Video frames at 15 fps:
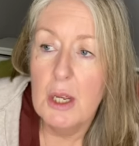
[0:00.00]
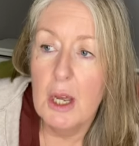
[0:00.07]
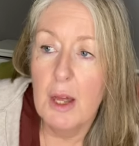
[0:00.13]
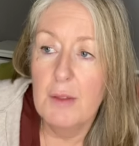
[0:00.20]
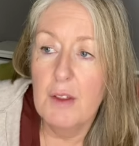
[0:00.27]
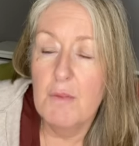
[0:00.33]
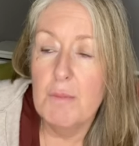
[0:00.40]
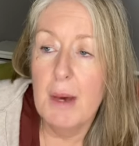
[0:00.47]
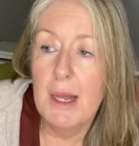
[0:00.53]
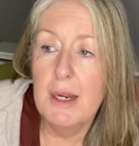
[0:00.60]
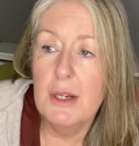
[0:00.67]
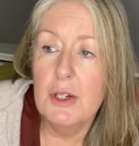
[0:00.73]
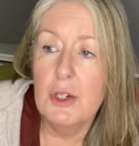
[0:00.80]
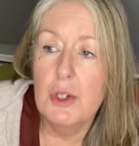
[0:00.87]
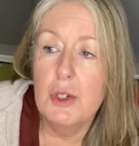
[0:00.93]
and they've
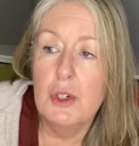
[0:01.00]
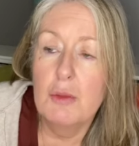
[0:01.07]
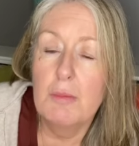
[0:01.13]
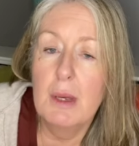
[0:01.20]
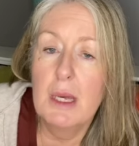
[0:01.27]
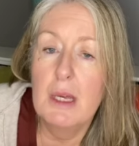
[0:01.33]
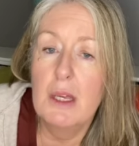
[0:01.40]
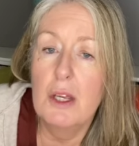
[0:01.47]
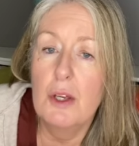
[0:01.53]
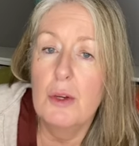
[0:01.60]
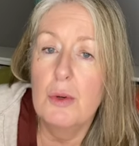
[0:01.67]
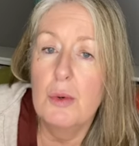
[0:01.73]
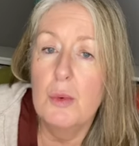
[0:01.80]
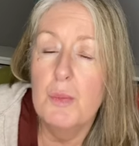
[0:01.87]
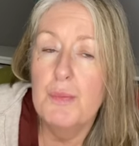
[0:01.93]
managed to make
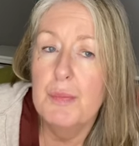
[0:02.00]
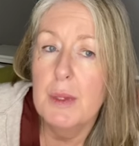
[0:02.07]
you